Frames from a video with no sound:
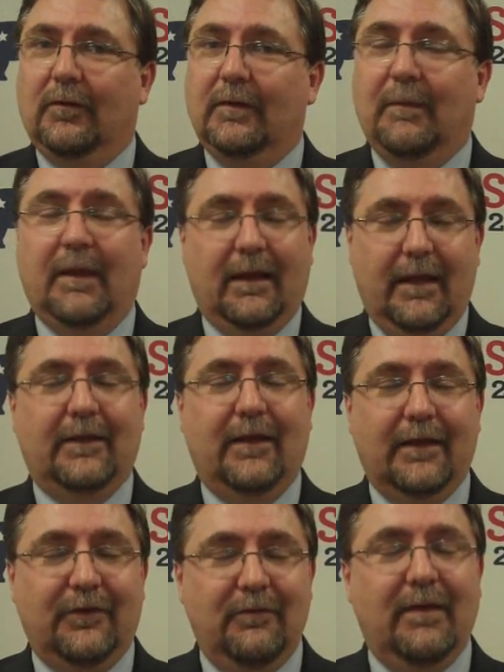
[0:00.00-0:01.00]
I mean,
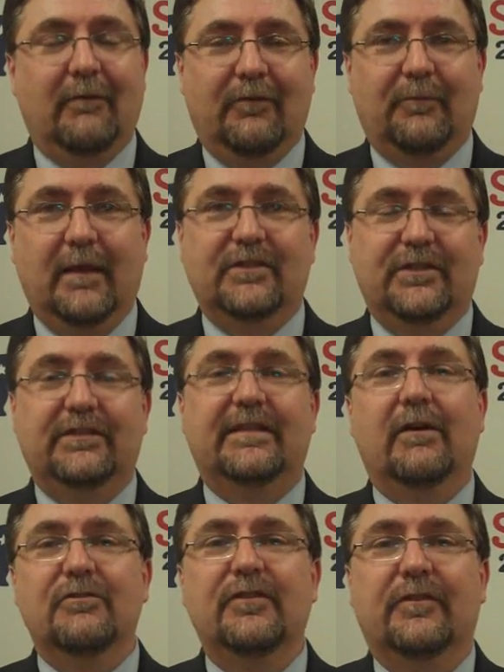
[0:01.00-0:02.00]
I do have respect. She
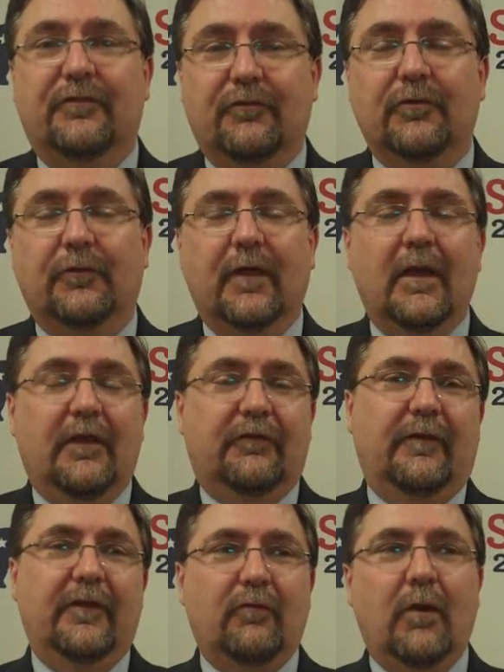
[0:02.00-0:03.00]
tells you the truth.
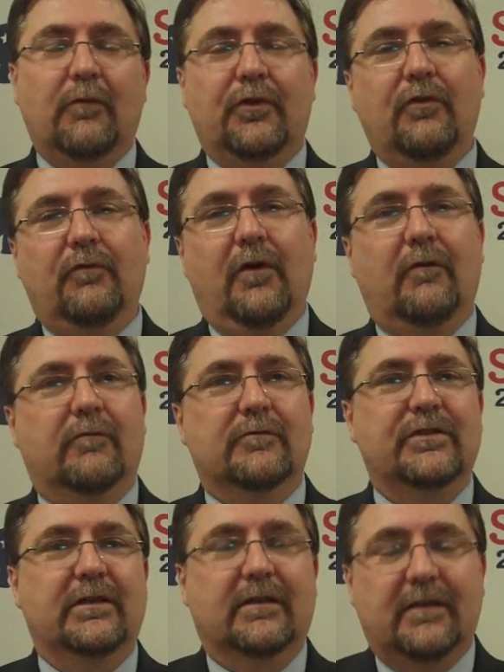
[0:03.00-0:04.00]
So this way, when you vote for
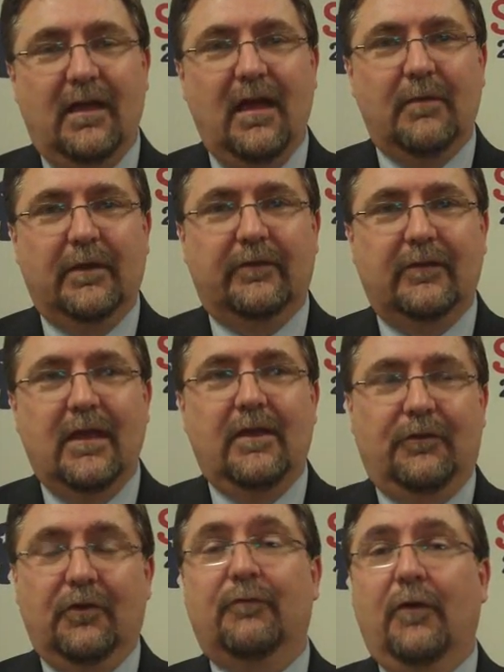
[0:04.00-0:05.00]
Regina Thomas,
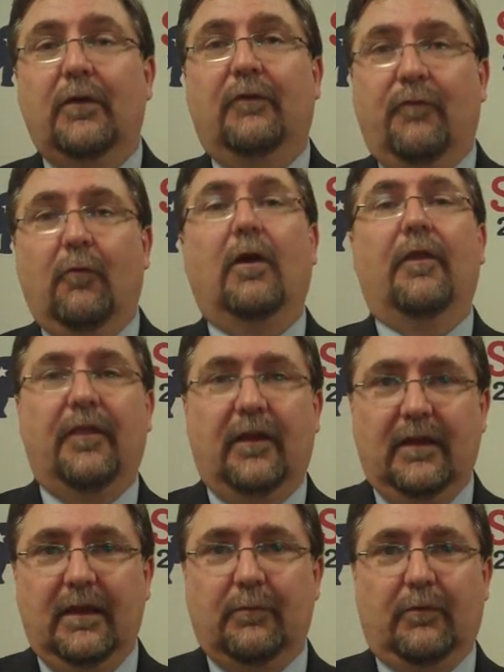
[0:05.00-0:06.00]
you're voting for the
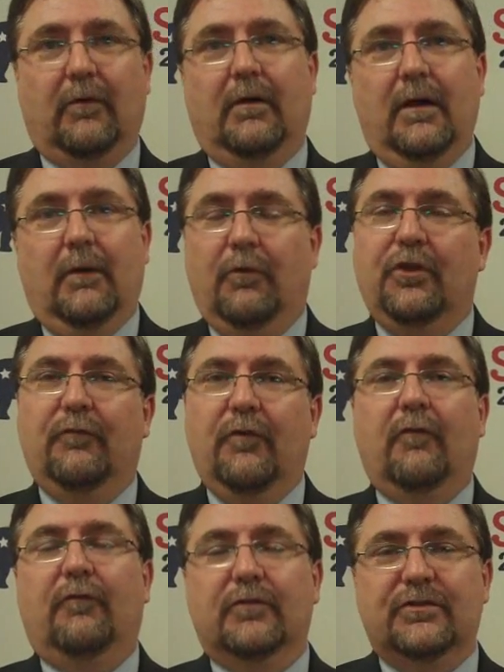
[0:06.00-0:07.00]
liberal. When you
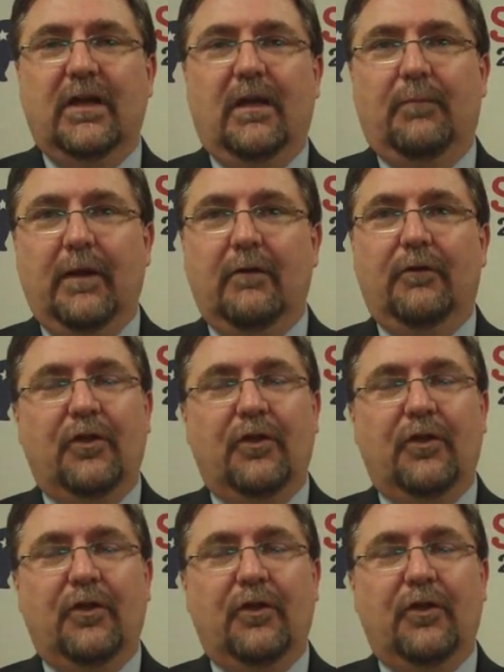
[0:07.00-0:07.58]
vote for John Barrow,